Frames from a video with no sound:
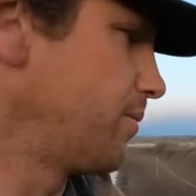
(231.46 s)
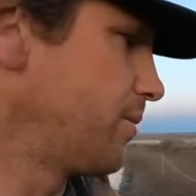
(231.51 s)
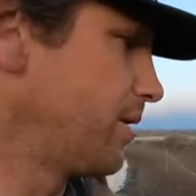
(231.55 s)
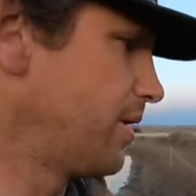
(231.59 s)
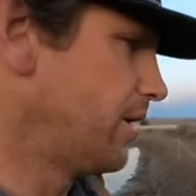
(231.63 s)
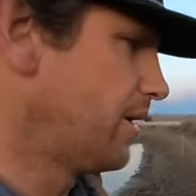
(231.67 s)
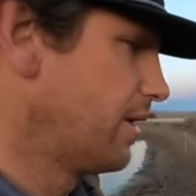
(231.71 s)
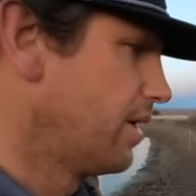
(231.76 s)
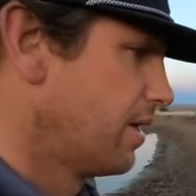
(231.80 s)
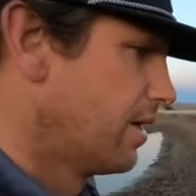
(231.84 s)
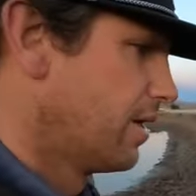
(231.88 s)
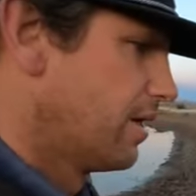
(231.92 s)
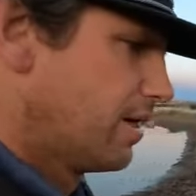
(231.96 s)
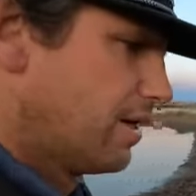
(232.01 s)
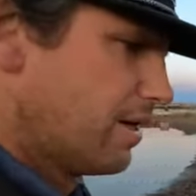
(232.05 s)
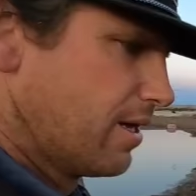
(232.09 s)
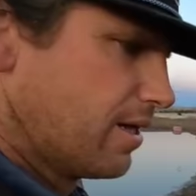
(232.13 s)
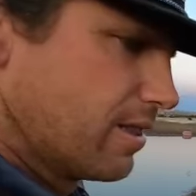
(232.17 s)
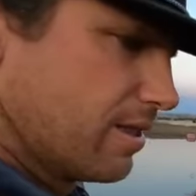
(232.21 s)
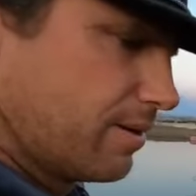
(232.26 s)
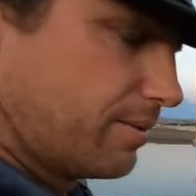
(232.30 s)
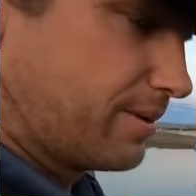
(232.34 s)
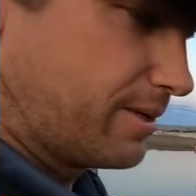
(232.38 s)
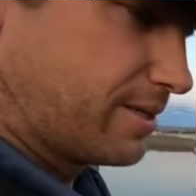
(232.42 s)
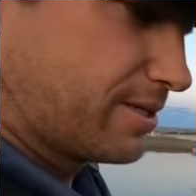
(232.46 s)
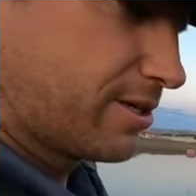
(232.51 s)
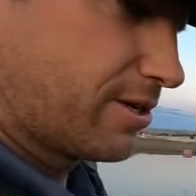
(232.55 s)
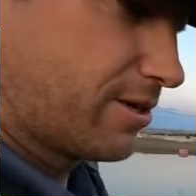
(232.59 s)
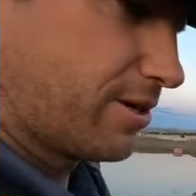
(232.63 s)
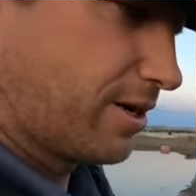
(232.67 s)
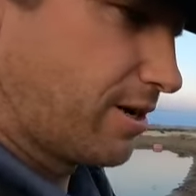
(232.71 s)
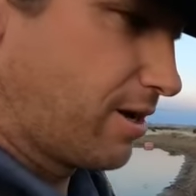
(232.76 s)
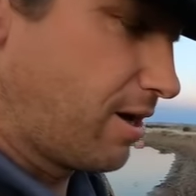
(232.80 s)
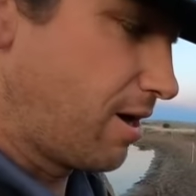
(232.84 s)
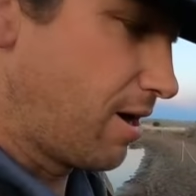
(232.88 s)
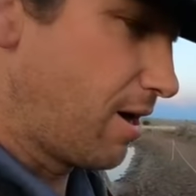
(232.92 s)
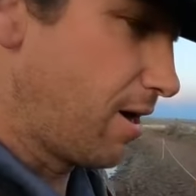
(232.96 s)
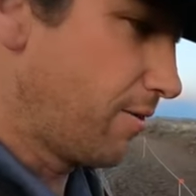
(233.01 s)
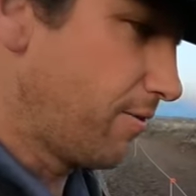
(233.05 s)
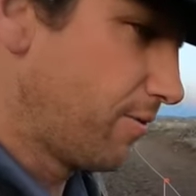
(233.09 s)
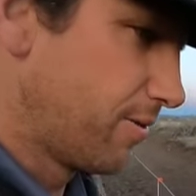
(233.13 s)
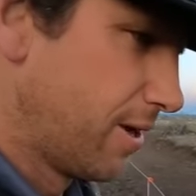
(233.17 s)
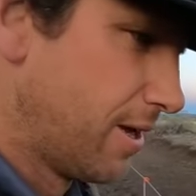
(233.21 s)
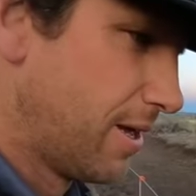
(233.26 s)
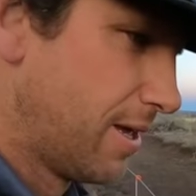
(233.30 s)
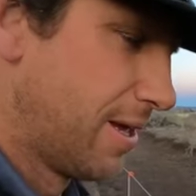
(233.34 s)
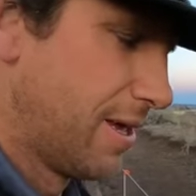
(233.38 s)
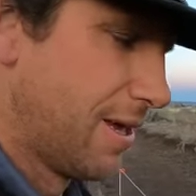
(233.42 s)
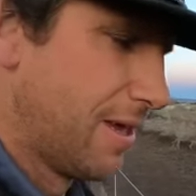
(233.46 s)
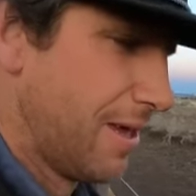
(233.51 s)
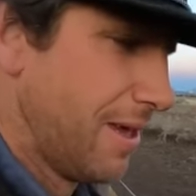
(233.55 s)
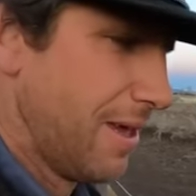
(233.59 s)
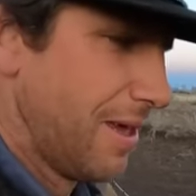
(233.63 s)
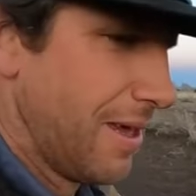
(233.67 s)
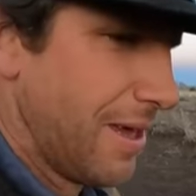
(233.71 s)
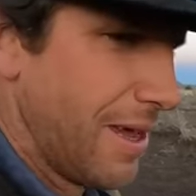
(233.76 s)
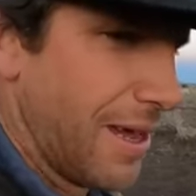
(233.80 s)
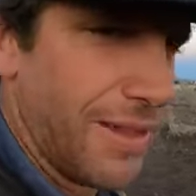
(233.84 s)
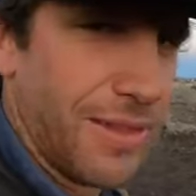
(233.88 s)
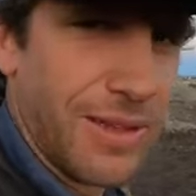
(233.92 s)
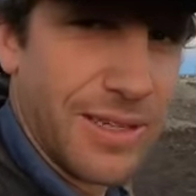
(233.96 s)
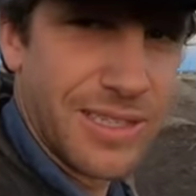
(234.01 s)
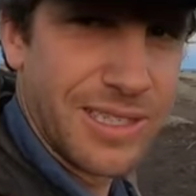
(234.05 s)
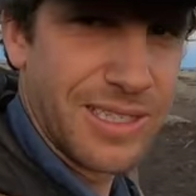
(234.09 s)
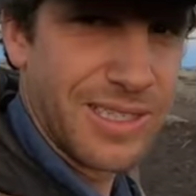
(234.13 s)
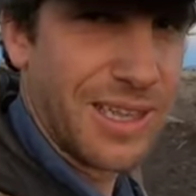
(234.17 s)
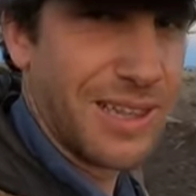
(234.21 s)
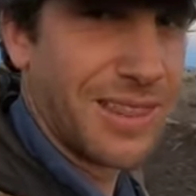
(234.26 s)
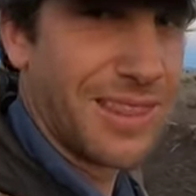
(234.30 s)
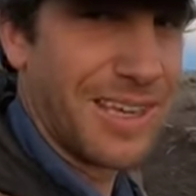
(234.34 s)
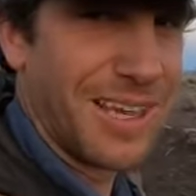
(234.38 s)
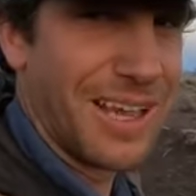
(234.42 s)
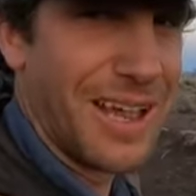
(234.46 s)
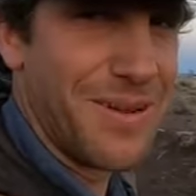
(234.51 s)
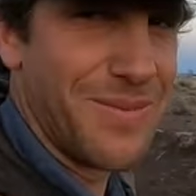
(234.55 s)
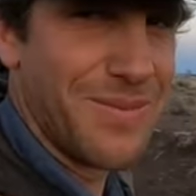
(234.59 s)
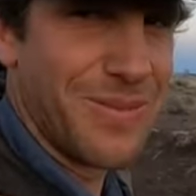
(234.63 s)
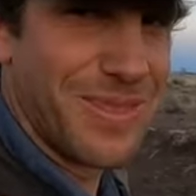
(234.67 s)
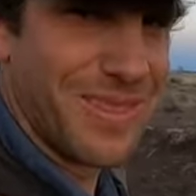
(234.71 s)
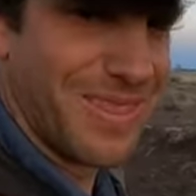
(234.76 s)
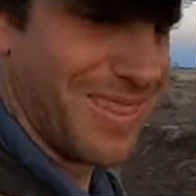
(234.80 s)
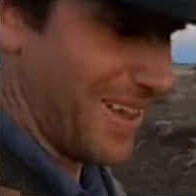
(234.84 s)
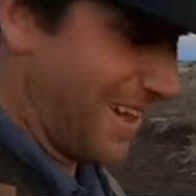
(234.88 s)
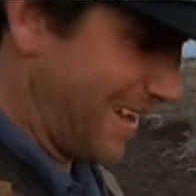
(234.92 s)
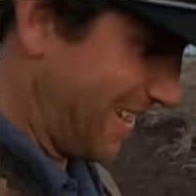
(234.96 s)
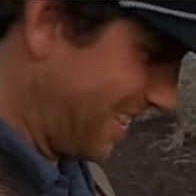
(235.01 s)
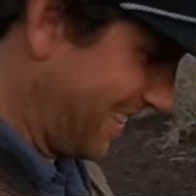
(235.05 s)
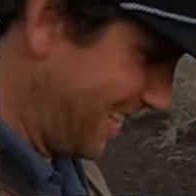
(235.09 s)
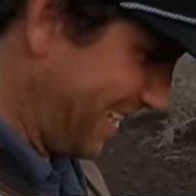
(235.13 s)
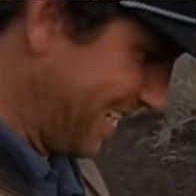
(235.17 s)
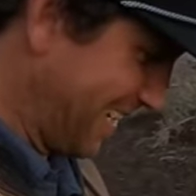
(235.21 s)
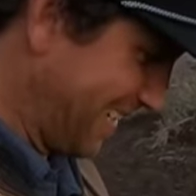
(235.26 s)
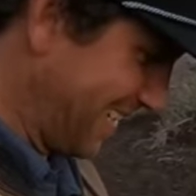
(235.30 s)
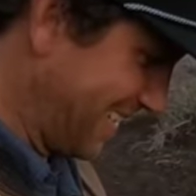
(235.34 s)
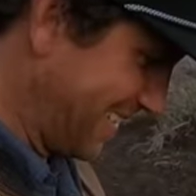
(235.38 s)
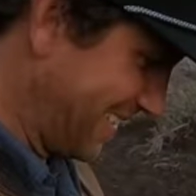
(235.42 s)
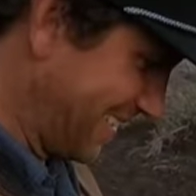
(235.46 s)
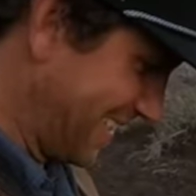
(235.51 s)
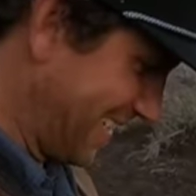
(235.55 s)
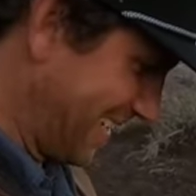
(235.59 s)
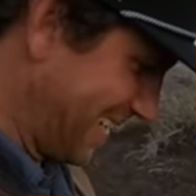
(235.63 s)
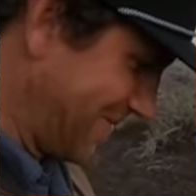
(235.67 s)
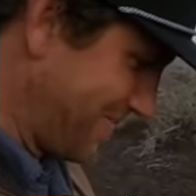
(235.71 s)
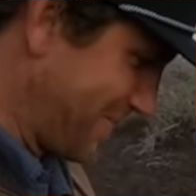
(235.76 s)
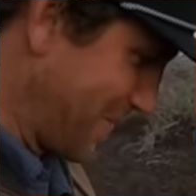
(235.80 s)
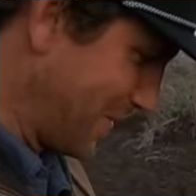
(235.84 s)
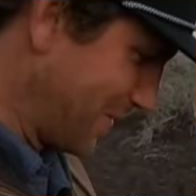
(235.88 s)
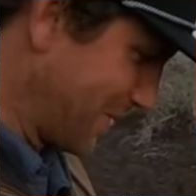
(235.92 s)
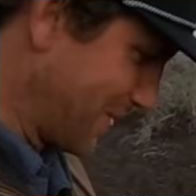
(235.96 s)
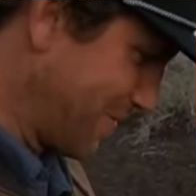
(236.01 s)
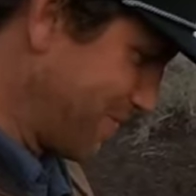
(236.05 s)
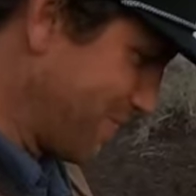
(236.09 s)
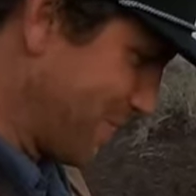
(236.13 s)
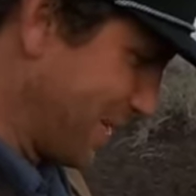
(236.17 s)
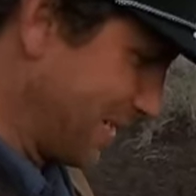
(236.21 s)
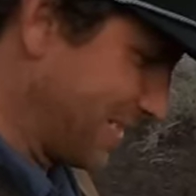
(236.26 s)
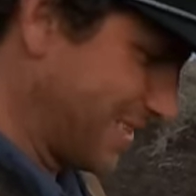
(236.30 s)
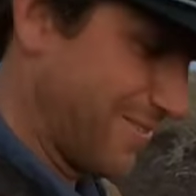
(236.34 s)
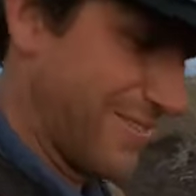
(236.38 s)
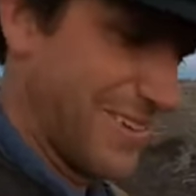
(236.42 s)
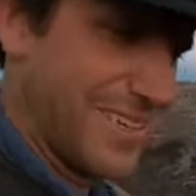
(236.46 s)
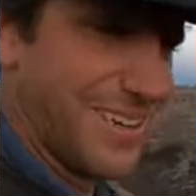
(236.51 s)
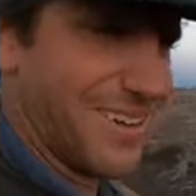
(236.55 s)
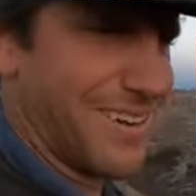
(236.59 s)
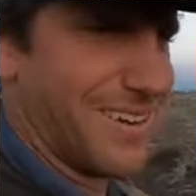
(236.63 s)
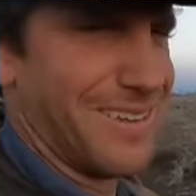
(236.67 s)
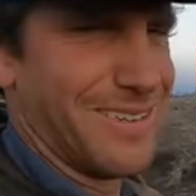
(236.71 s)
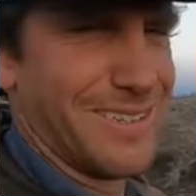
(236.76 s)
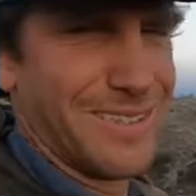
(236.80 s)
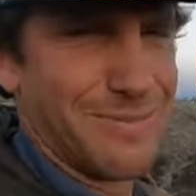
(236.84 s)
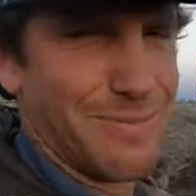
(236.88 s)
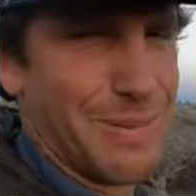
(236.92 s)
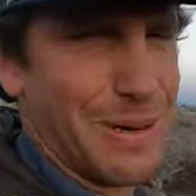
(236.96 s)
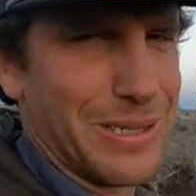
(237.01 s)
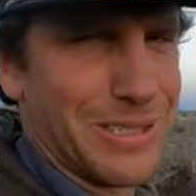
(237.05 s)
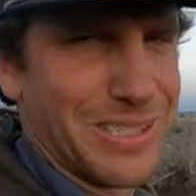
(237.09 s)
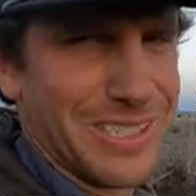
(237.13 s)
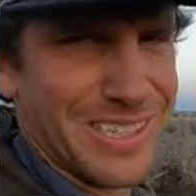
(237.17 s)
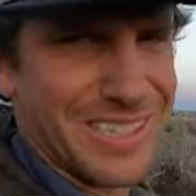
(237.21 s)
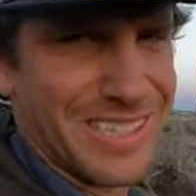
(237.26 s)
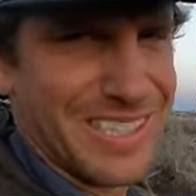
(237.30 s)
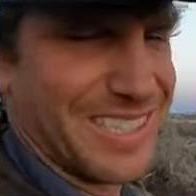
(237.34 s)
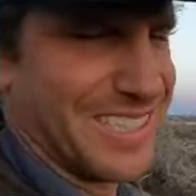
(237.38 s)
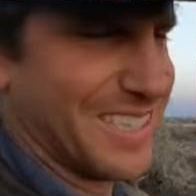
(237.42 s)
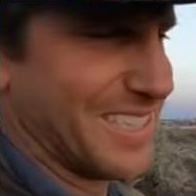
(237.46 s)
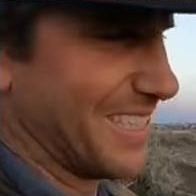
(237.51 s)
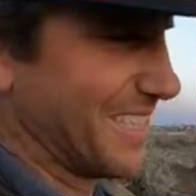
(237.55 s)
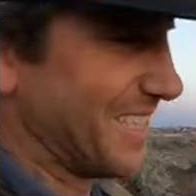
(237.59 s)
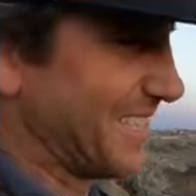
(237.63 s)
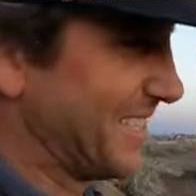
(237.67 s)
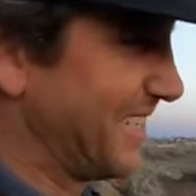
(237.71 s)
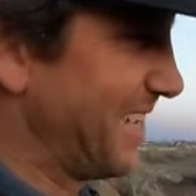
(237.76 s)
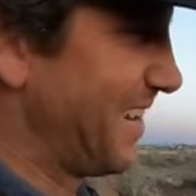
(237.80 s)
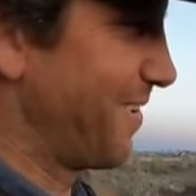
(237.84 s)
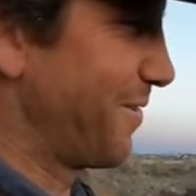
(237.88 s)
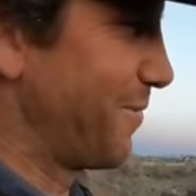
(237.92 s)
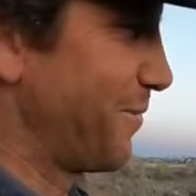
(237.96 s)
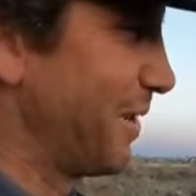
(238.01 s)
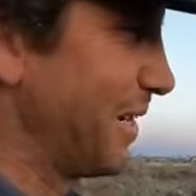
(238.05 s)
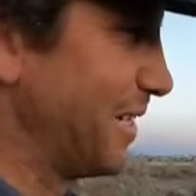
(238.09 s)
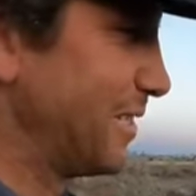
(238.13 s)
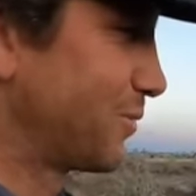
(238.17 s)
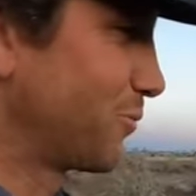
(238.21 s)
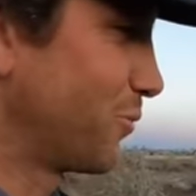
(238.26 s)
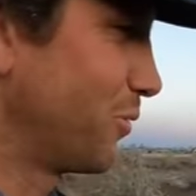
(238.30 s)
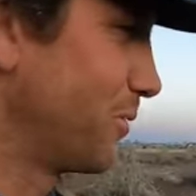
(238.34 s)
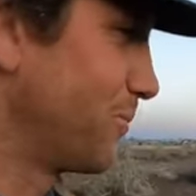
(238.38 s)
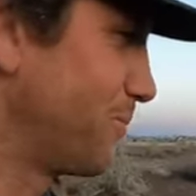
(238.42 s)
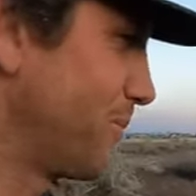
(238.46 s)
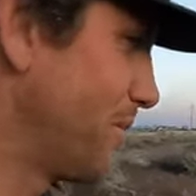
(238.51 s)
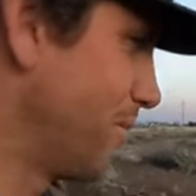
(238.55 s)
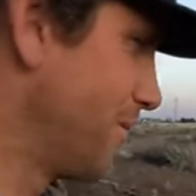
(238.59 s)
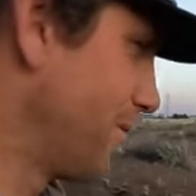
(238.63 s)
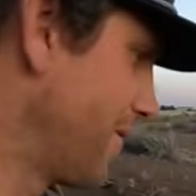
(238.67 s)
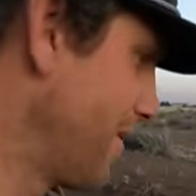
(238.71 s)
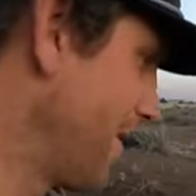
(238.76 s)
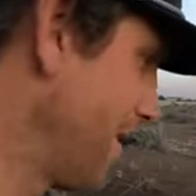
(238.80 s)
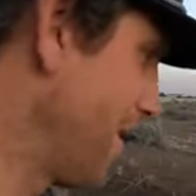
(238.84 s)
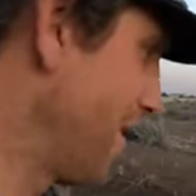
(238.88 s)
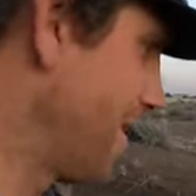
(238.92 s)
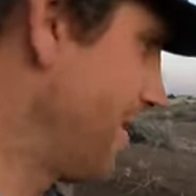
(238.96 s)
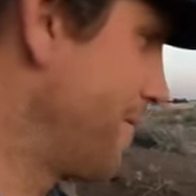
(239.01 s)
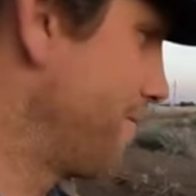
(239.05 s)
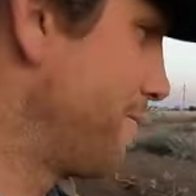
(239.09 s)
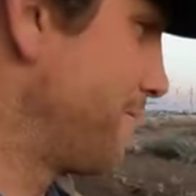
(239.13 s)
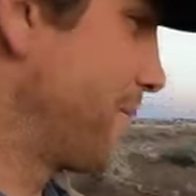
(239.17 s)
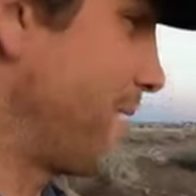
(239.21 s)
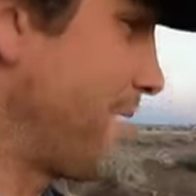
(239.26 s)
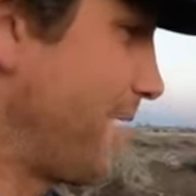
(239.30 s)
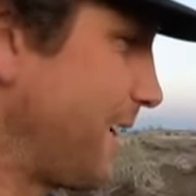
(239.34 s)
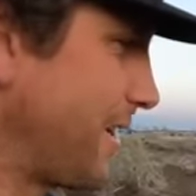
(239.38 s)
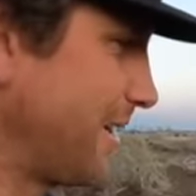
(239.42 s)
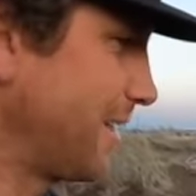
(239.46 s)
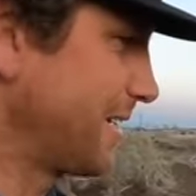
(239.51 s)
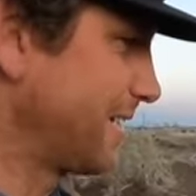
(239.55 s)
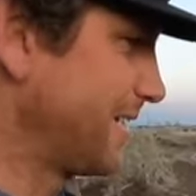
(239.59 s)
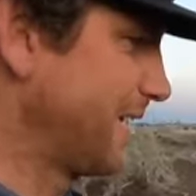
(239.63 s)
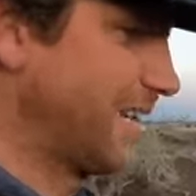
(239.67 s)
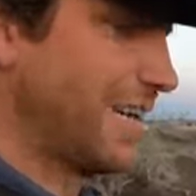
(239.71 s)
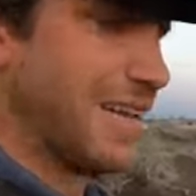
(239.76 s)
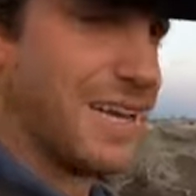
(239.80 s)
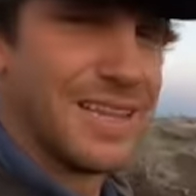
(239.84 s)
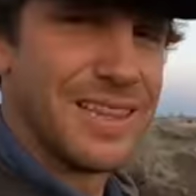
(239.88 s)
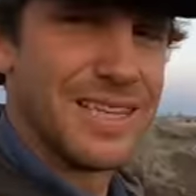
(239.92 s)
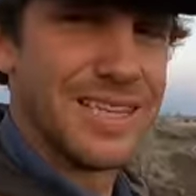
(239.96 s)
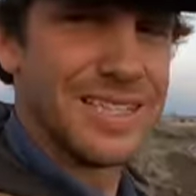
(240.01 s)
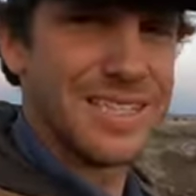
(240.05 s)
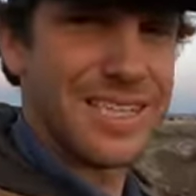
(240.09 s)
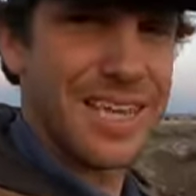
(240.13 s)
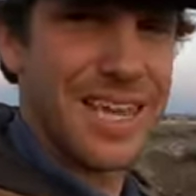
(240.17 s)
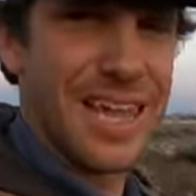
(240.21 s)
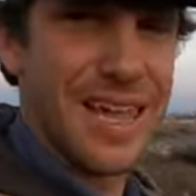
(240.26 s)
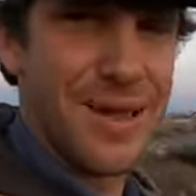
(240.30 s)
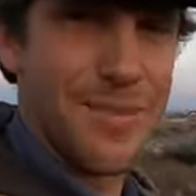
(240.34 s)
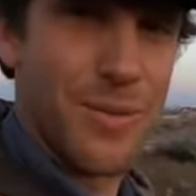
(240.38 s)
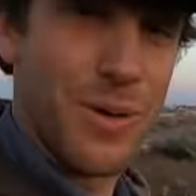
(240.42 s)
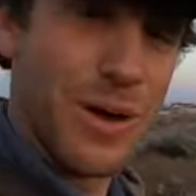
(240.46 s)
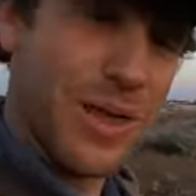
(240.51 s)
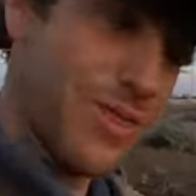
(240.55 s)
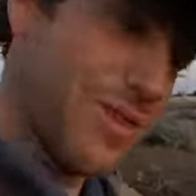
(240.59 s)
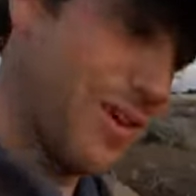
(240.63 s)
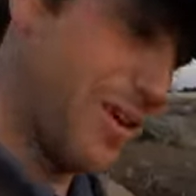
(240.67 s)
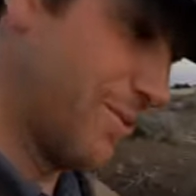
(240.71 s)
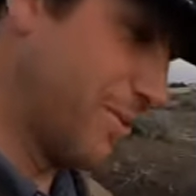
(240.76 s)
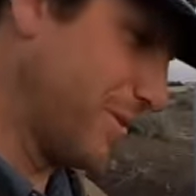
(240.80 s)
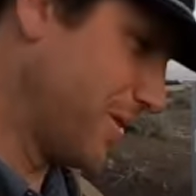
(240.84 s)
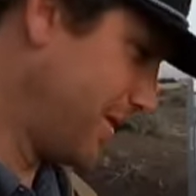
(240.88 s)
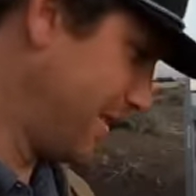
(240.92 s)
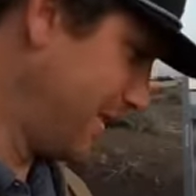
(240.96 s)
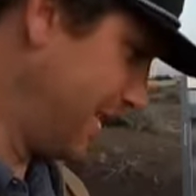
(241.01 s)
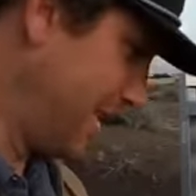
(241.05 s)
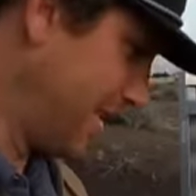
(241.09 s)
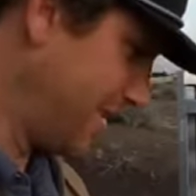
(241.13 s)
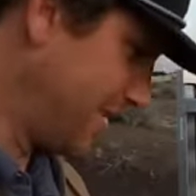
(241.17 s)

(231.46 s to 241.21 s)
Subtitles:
let me turn it off. And this is the thing I think is most impressive, and you can just purchase this. This is not a Range Ward product. This came with it, with the